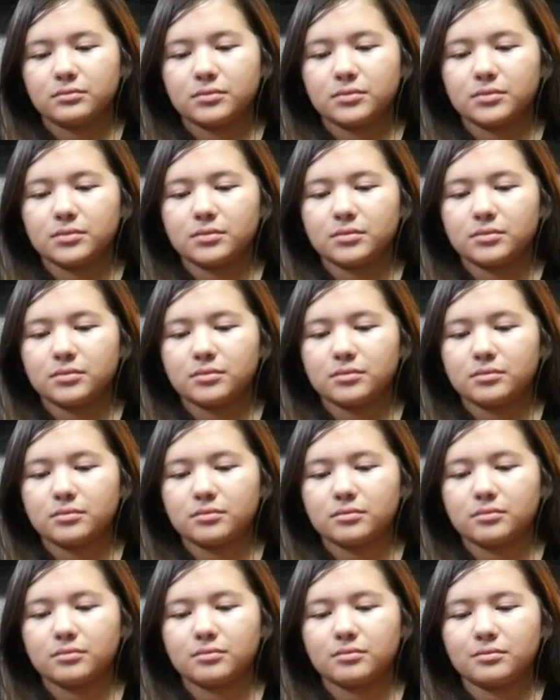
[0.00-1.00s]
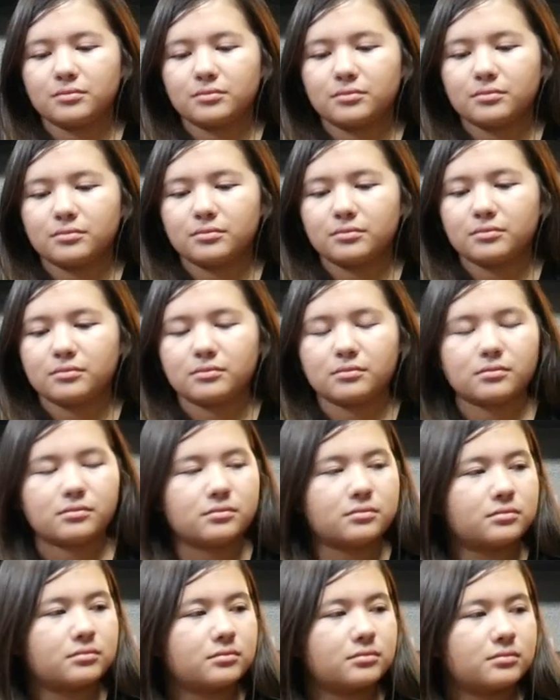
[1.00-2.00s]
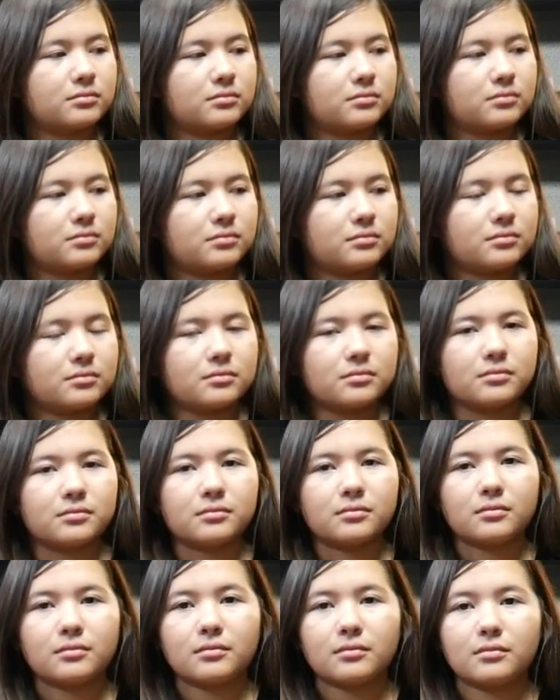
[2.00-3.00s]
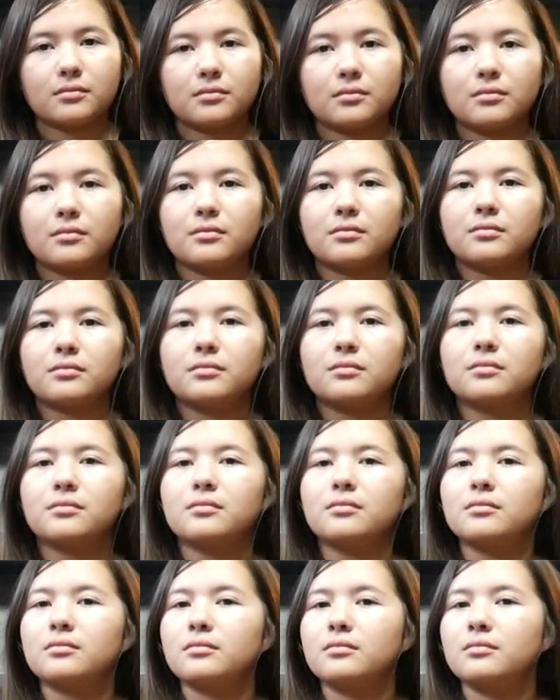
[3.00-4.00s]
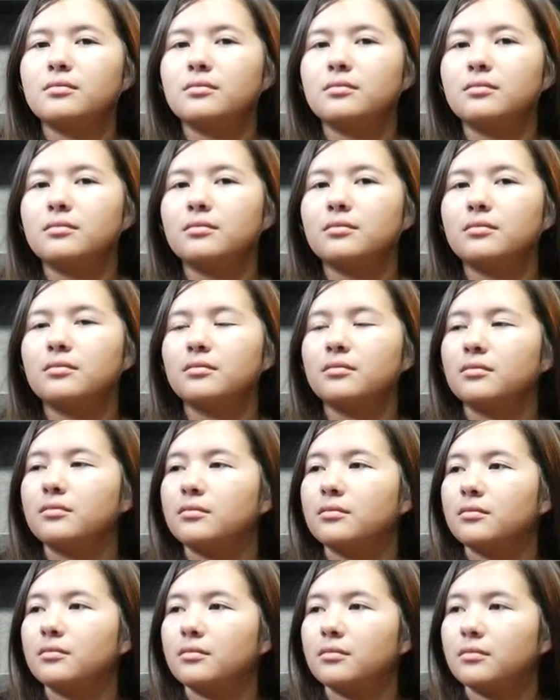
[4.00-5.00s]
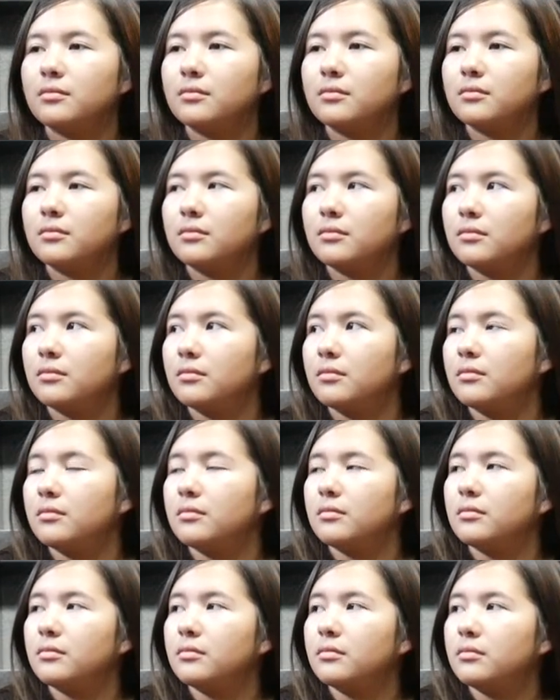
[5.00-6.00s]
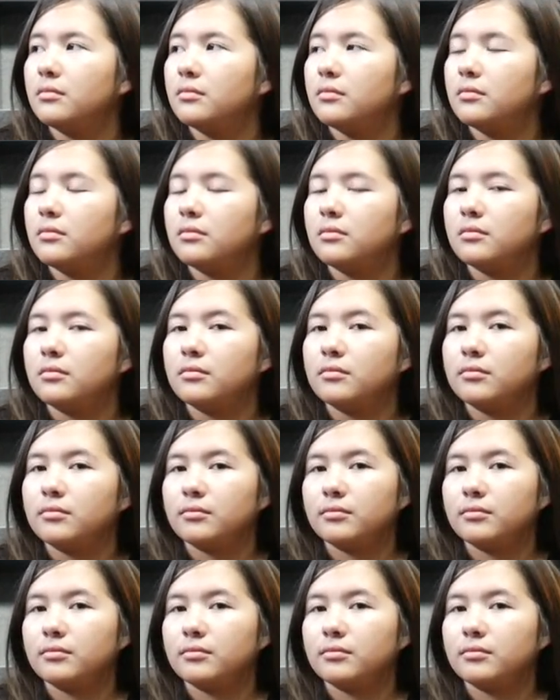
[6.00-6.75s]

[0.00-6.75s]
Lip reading: This person isn't speaking.